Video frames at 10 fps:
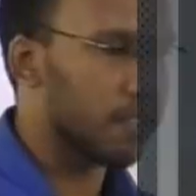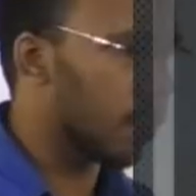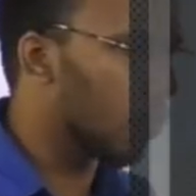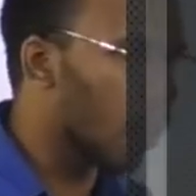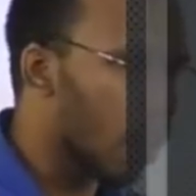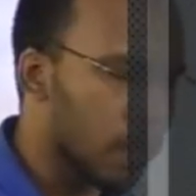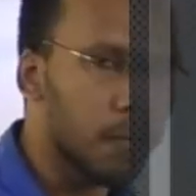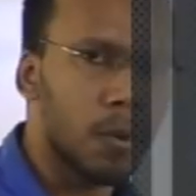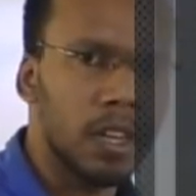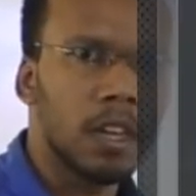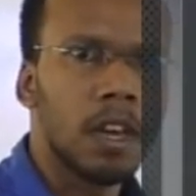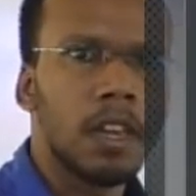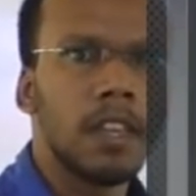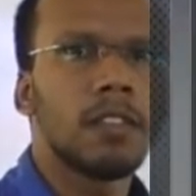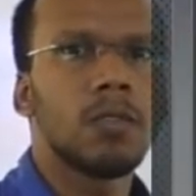present in the water body
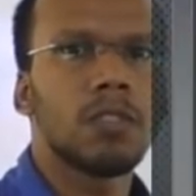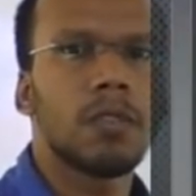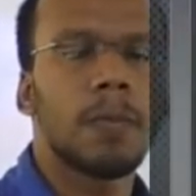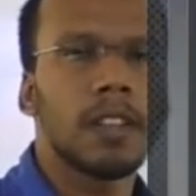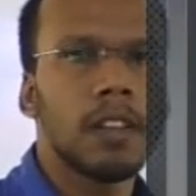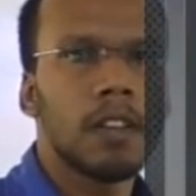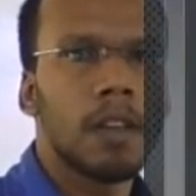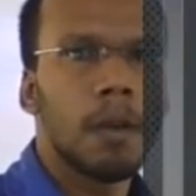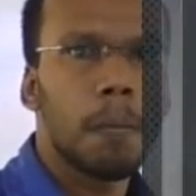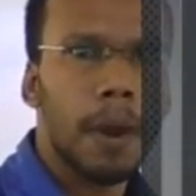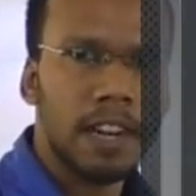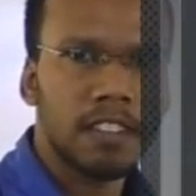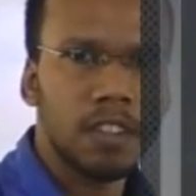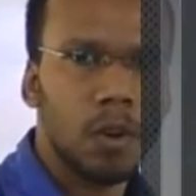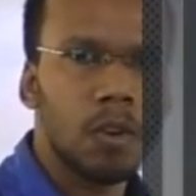is used by the
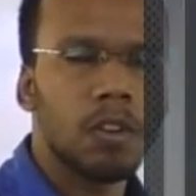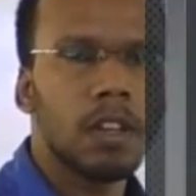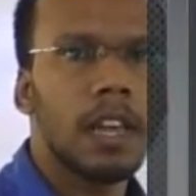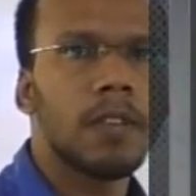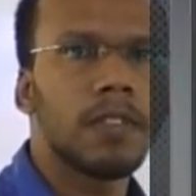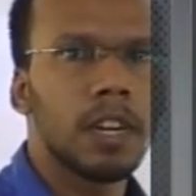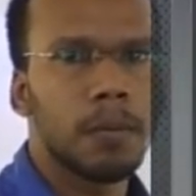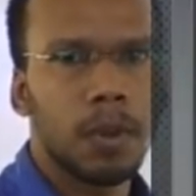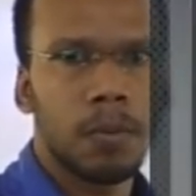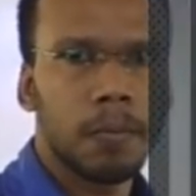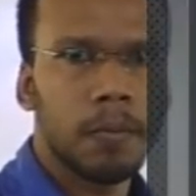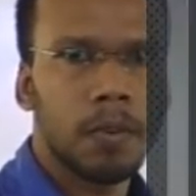plants growing on the FTW